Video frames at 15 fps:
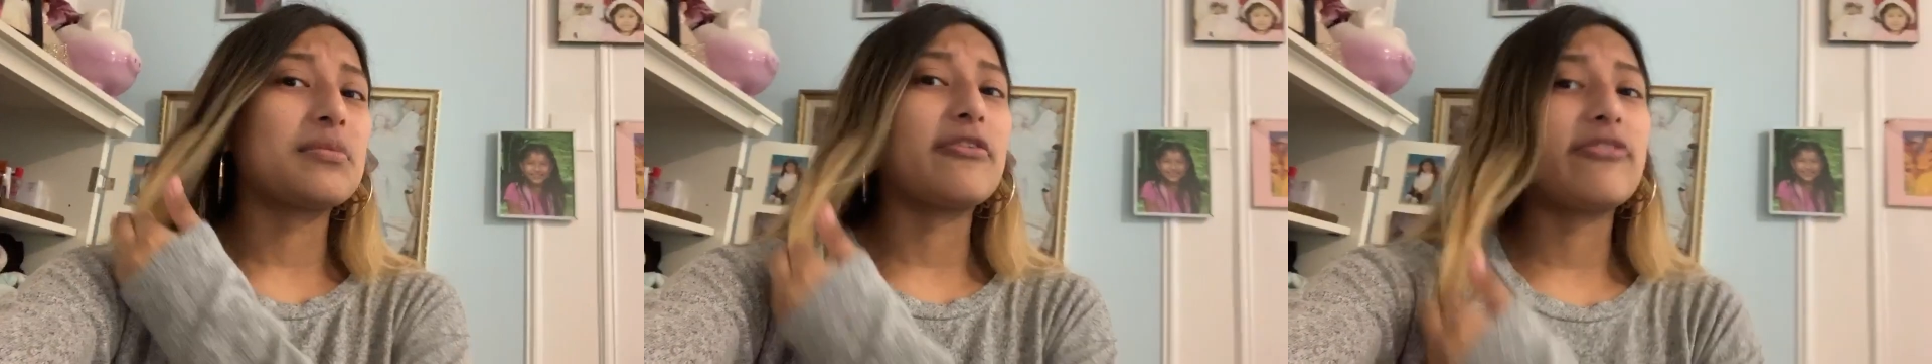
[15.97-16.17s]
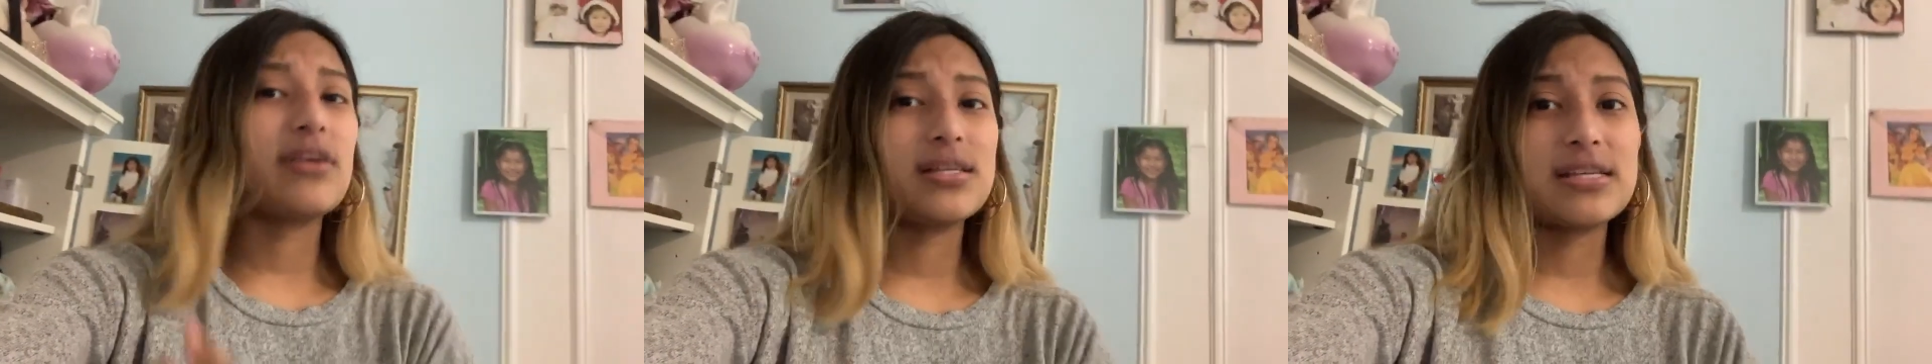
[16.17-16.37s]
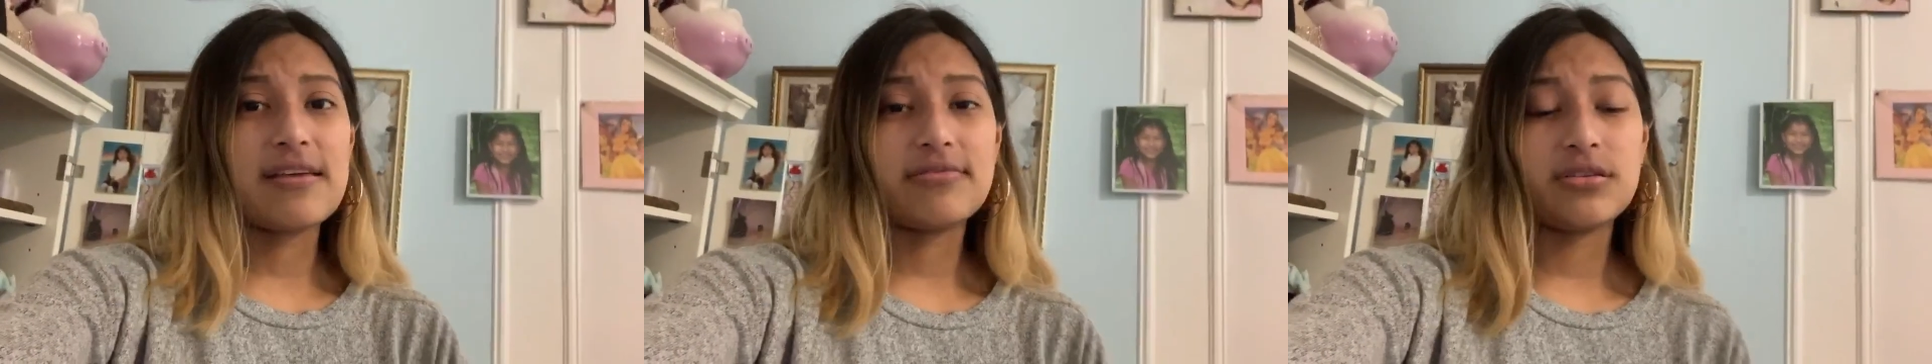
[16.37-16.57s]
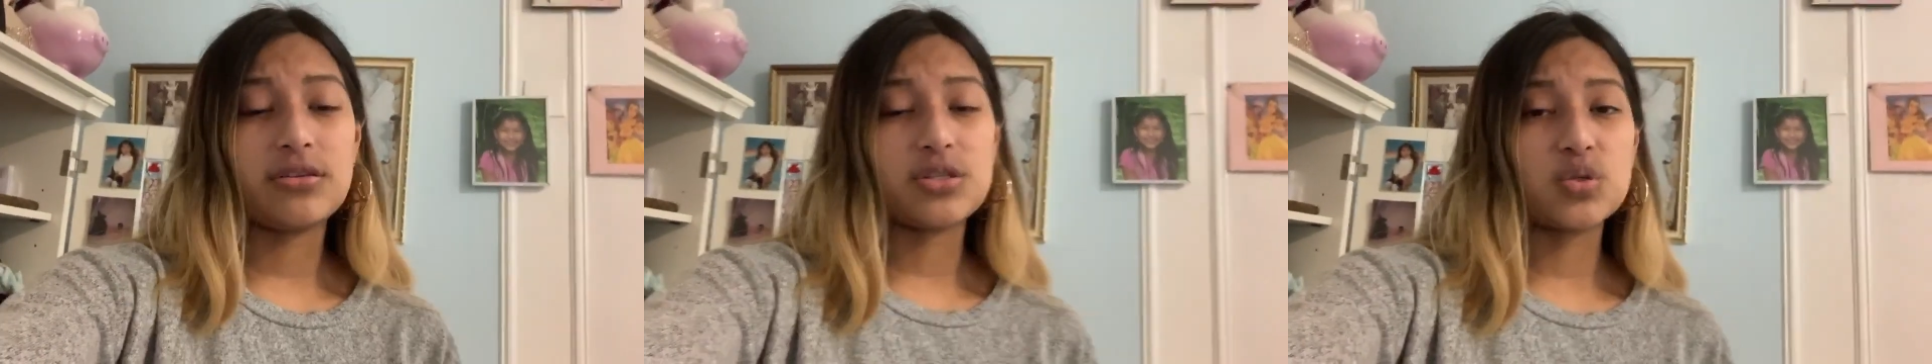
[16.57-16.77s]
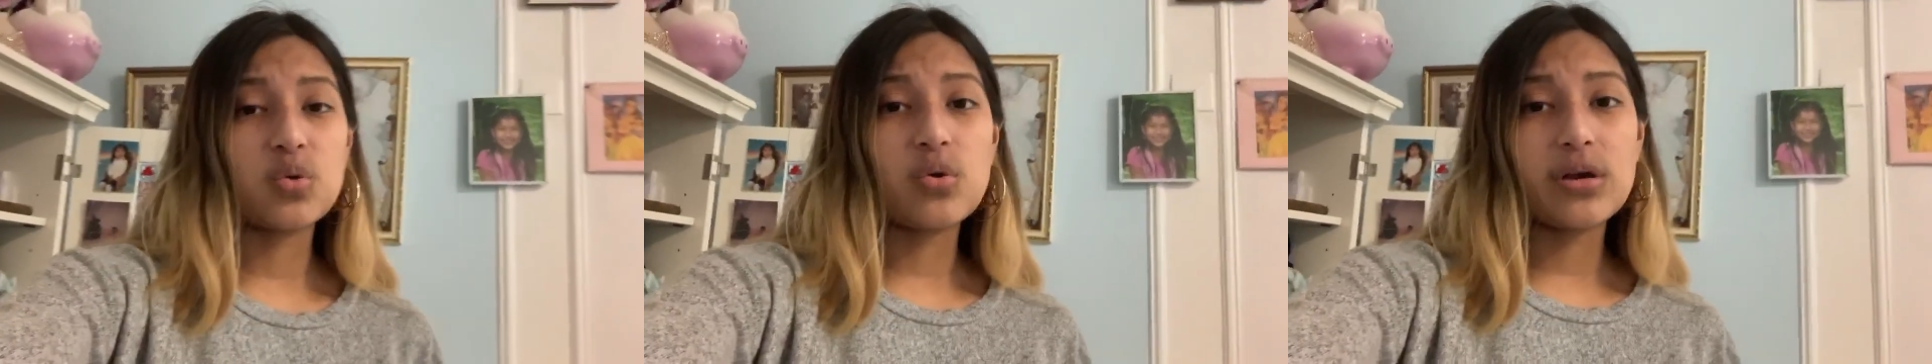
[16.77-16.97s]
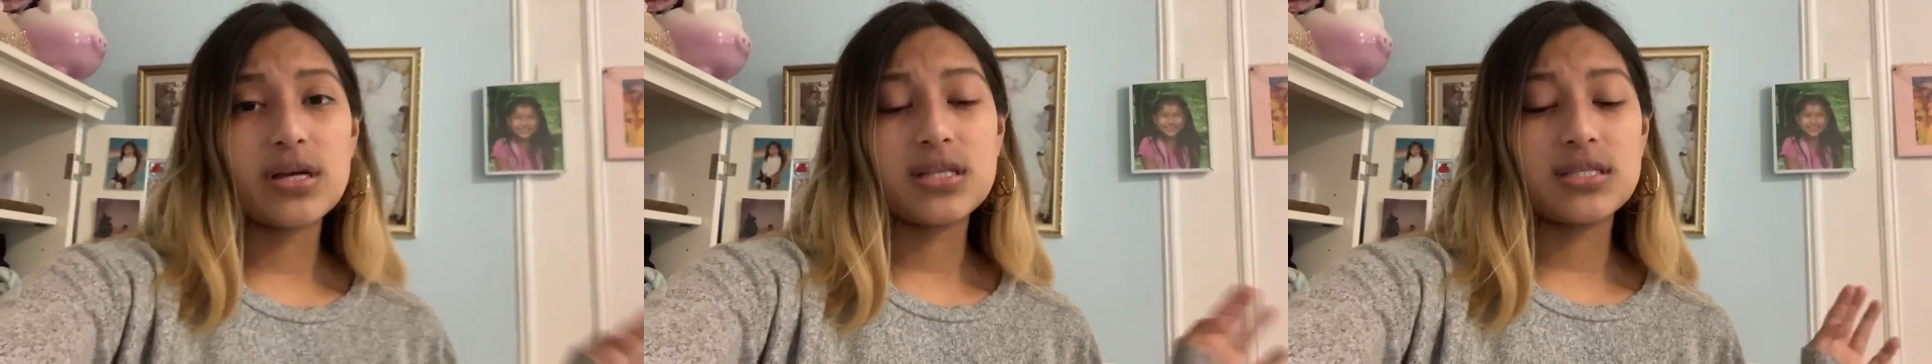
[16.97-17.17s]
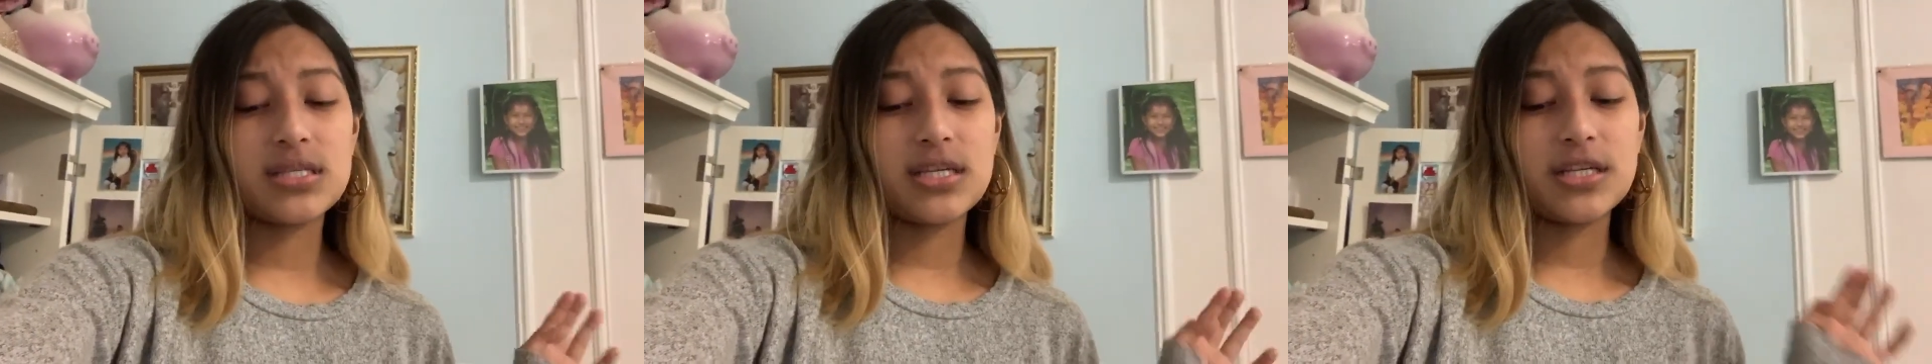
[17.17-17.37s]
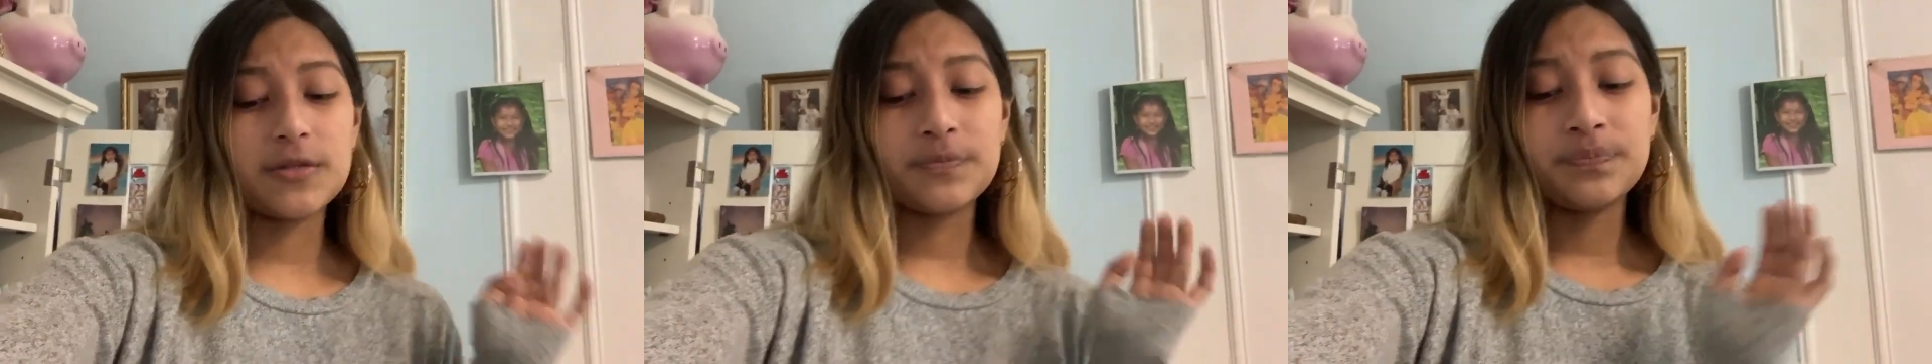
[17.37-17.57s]
friends after this
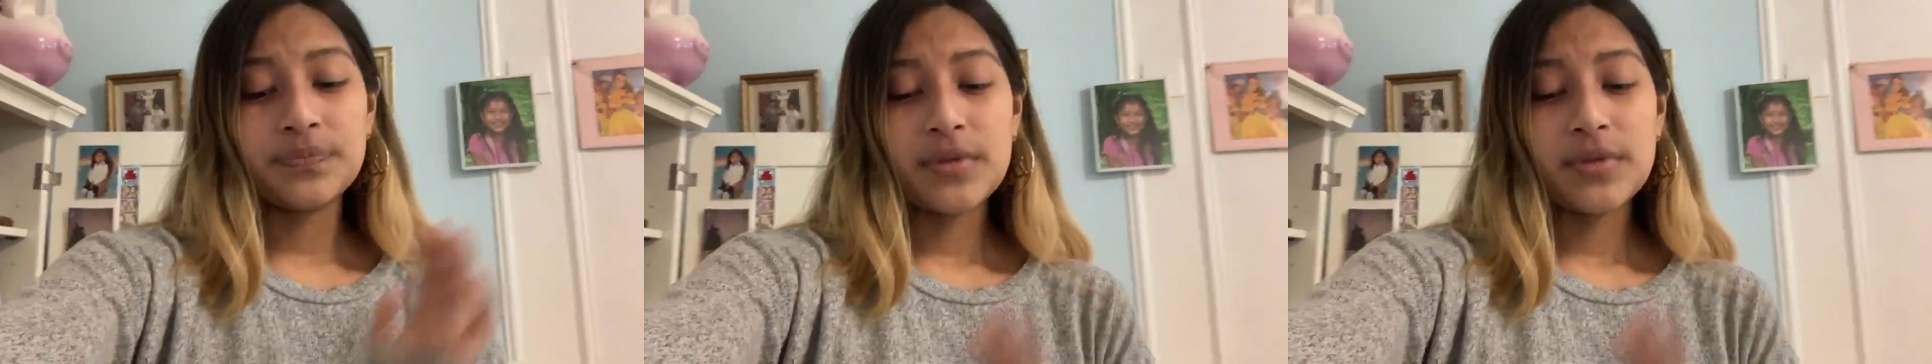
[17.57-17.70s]
quarantine.